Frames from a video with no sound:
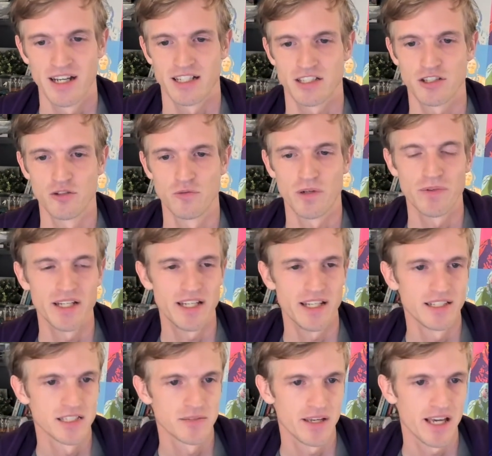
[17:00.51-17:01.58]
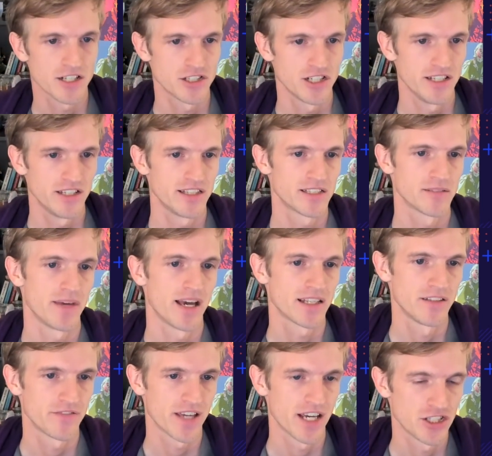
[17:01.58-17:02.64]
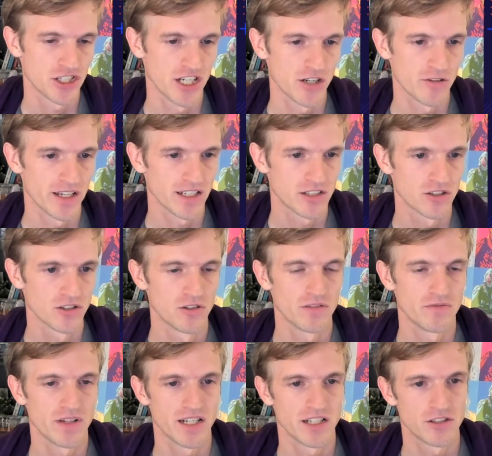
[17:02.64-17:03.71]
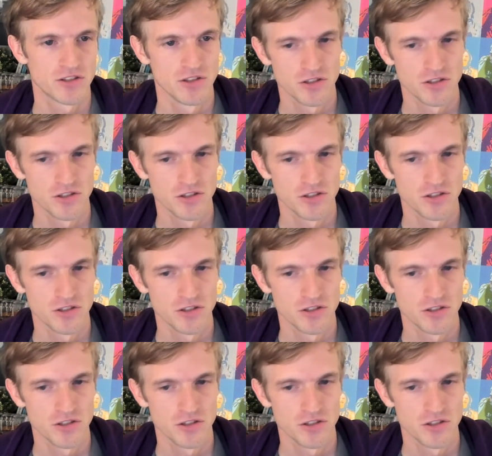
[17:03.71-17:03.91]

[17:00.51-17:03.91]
So what we did is we actually did some active cache sharing. So when a new